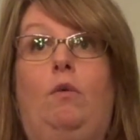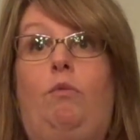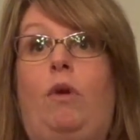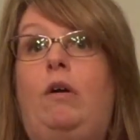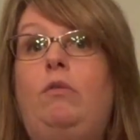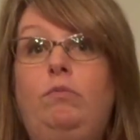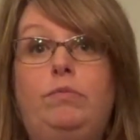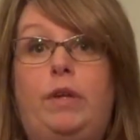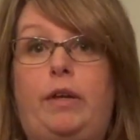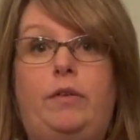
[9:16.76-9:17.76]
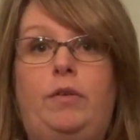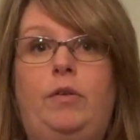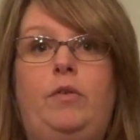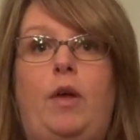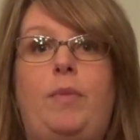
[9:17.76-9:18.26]
Well,
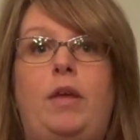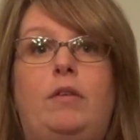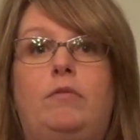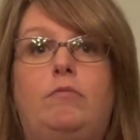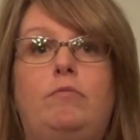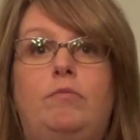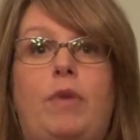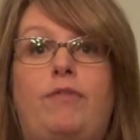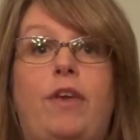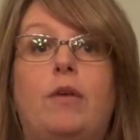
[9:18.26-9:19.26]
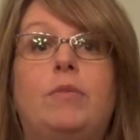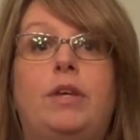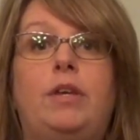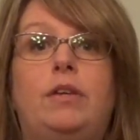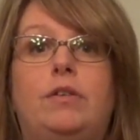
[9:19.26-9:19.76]
my
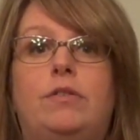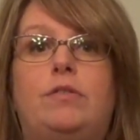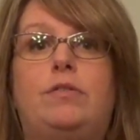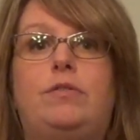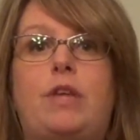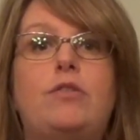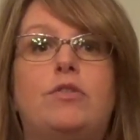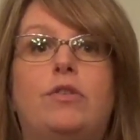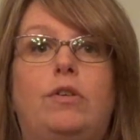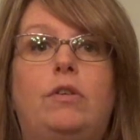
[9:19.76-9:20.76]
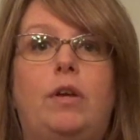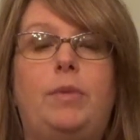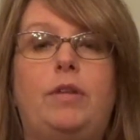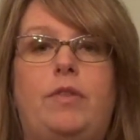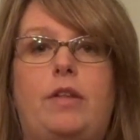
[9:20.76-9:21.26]
family is central.
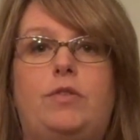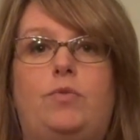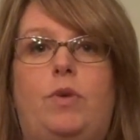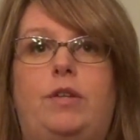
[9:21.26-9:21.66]
That's